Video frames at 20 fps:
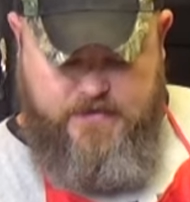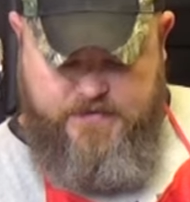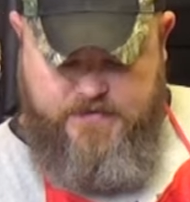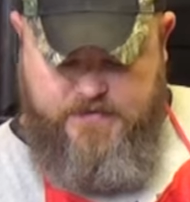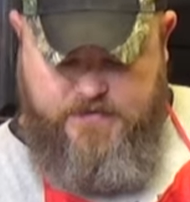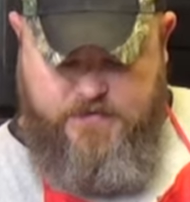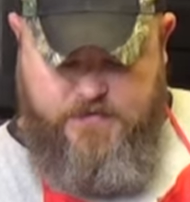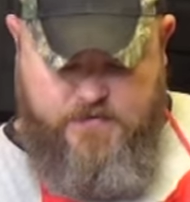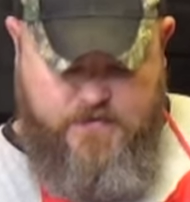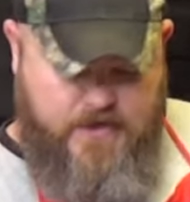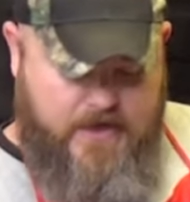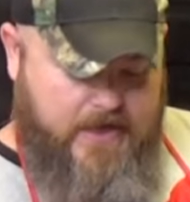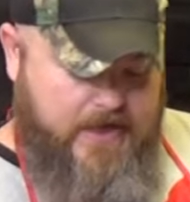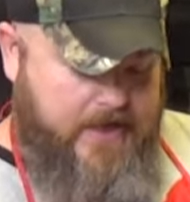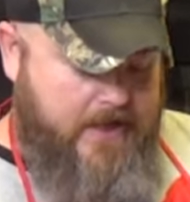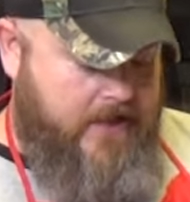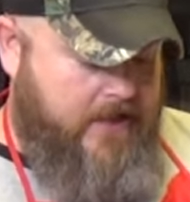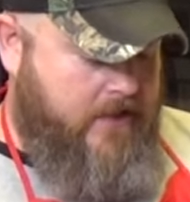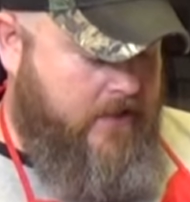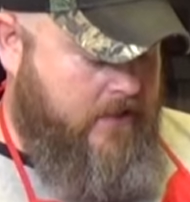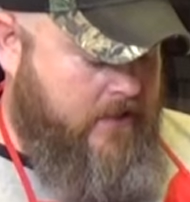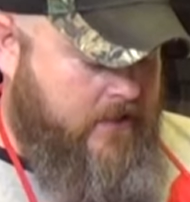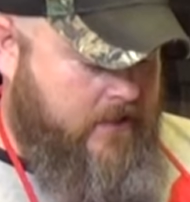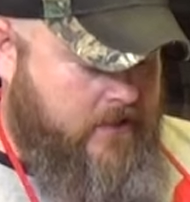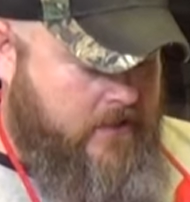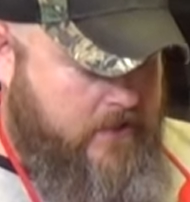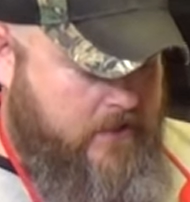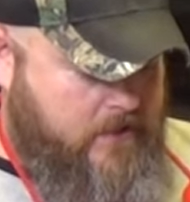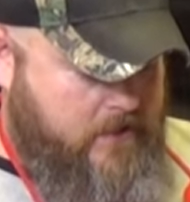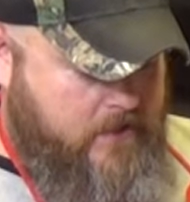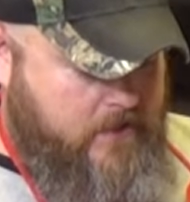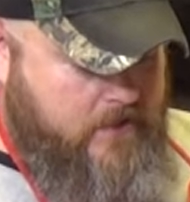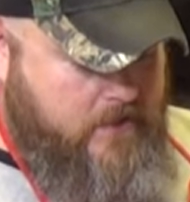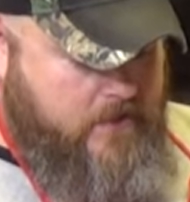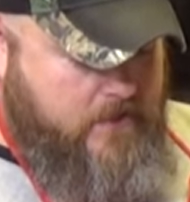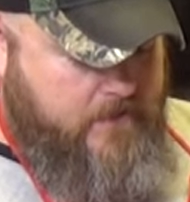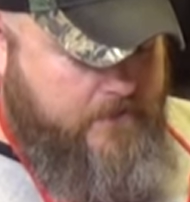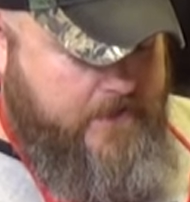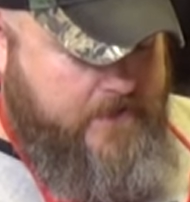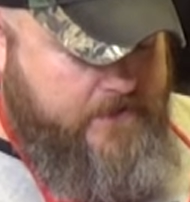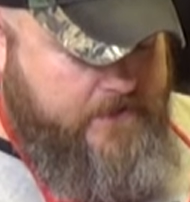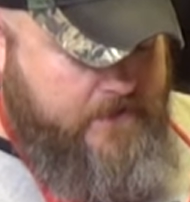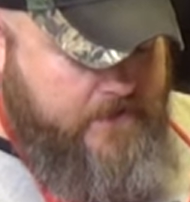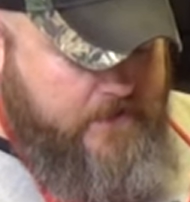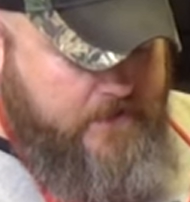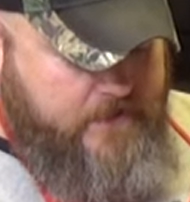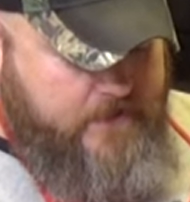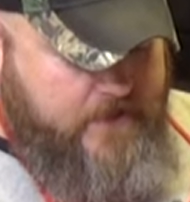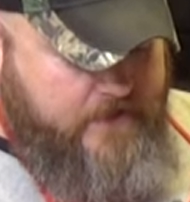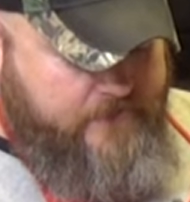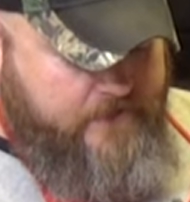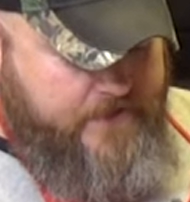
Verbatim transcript: is dried gar- minced or yeah, yeah